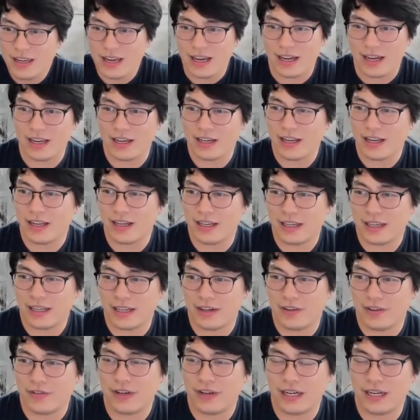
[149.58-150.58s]
yeah, and
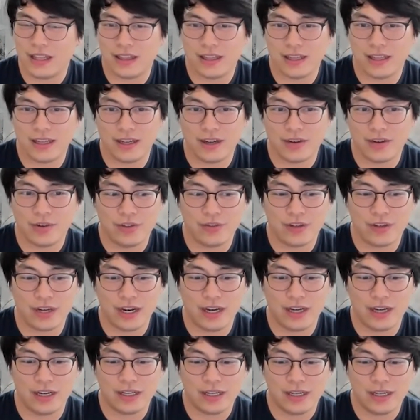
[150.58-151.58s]
if anything, you've
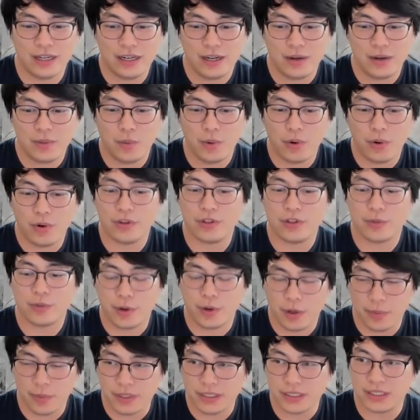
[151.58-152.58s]
got more of the
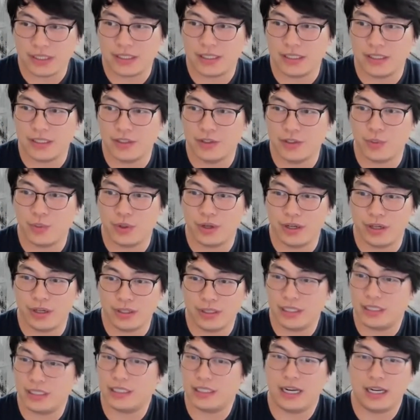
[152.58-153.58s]
small businesses
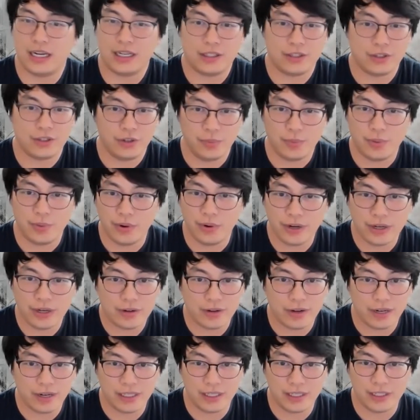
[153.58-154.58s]
where exactly your point,
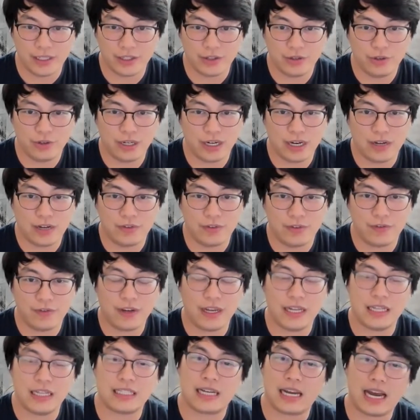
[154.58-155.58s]
right? Like you can have a
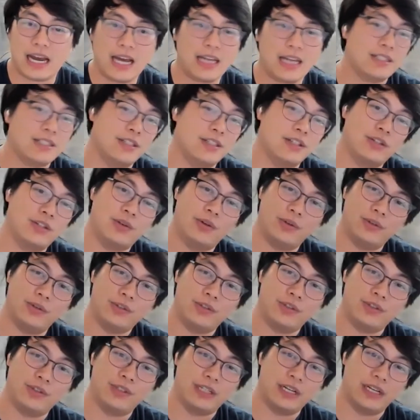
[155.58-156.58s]
fantastic
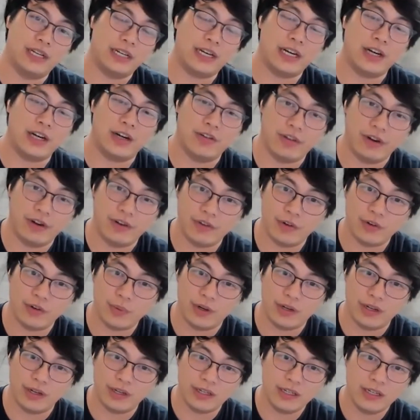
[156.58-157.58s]
culture, take care of
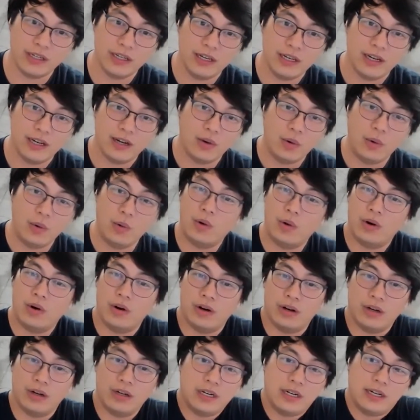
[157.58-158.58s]
everyone,
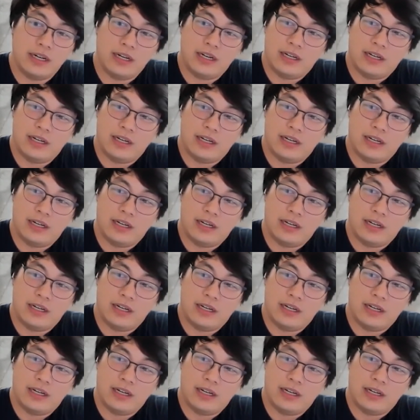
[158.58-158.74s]
or